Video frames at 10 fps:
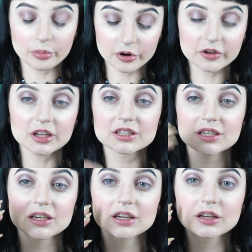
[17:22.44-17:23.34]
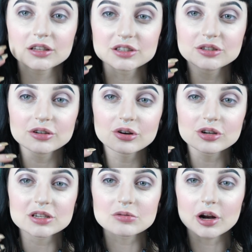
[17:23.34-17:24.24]
Perfect. See, do you
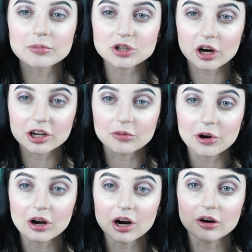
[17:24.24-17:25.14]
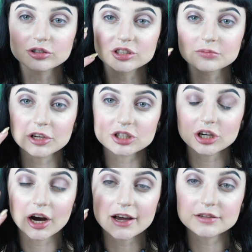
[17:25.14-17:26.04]
notice what I'm talking about? How it just makes
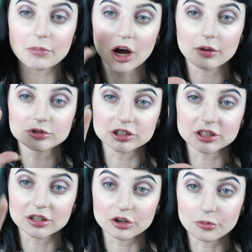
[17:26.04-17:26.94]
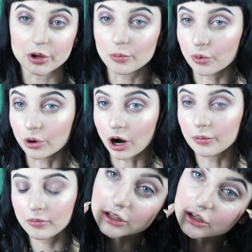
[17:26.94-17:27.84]
your eyes pop just a little bit more.
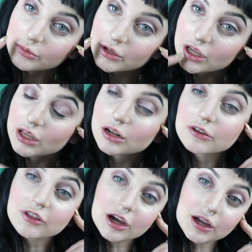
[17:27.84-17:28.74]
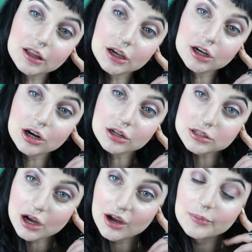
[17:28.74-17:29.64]
A little bit of the eyeliner on
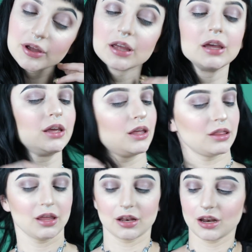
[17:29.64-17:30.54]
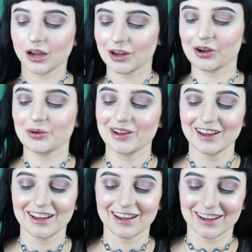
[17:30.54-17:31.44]
top. And then now
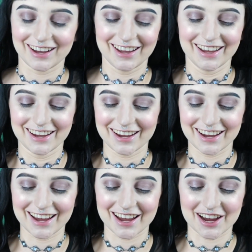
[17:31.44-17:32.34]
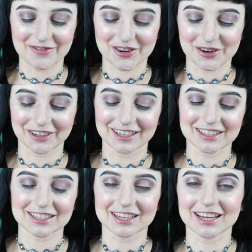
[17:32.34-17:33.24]
I am going
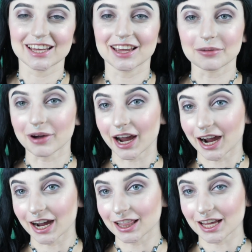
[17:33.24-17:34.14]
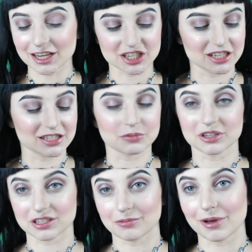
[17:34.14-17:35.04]
to hit my eyelashes
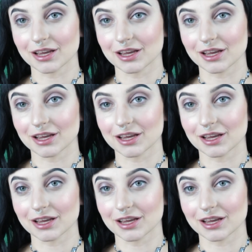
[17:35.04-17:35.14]
with some